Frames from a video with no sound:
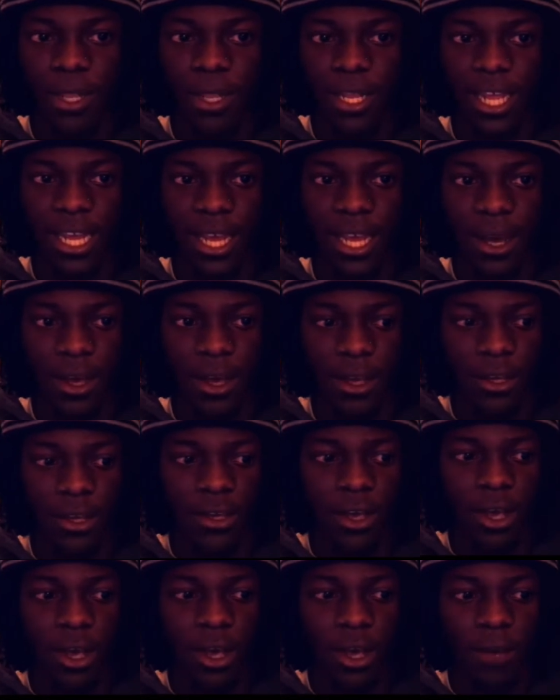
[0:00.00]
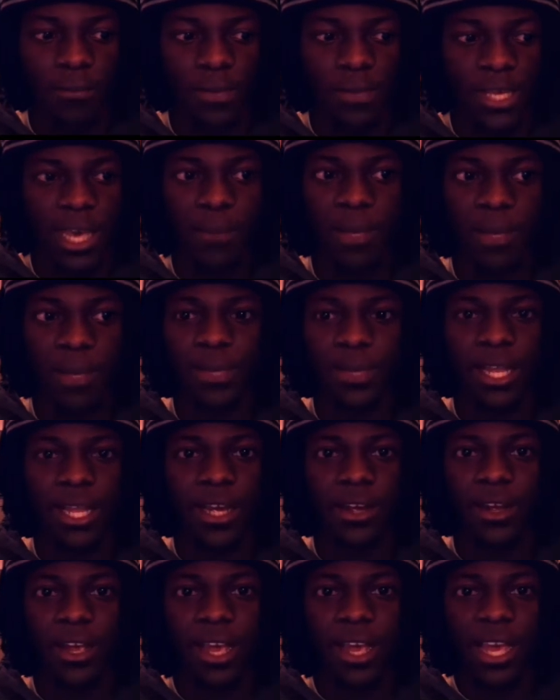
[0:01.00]
like, a BMing
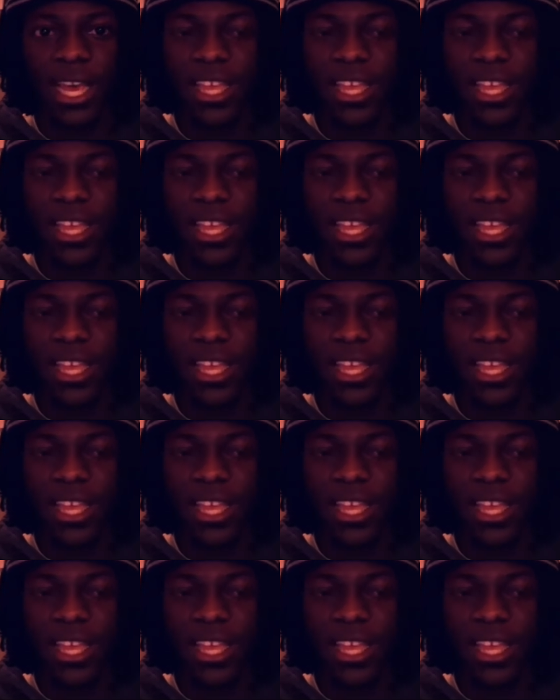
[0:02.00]
player.